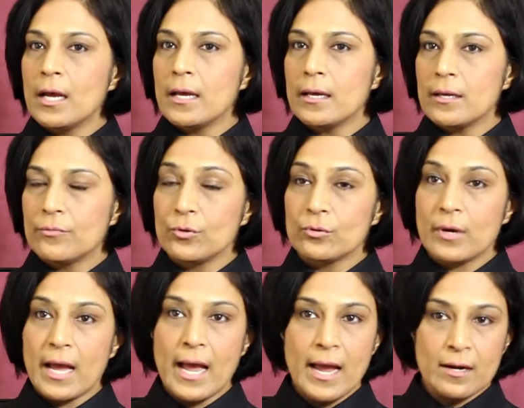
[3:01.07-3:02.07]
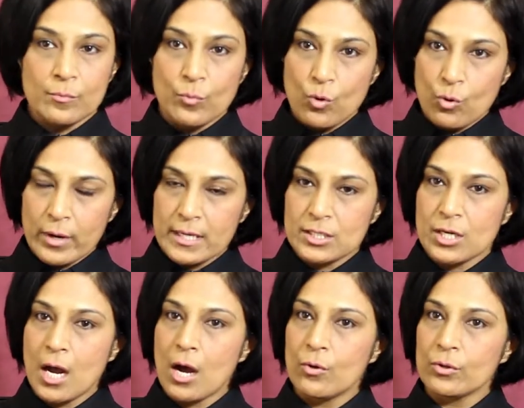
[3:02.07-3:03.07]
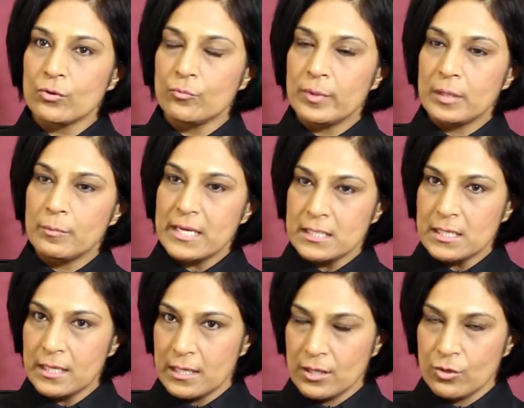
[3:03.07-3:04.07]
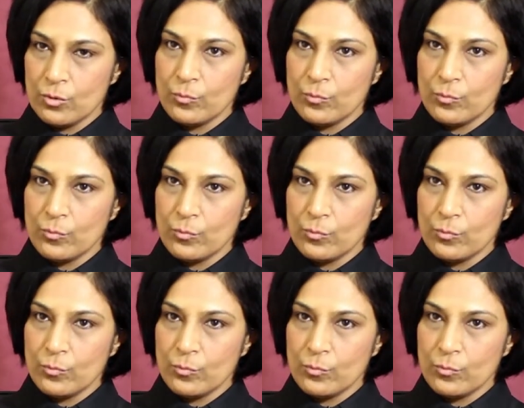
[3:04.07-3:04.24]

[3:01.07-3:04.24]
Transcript: if you had a mortgage, how you've been maintaining your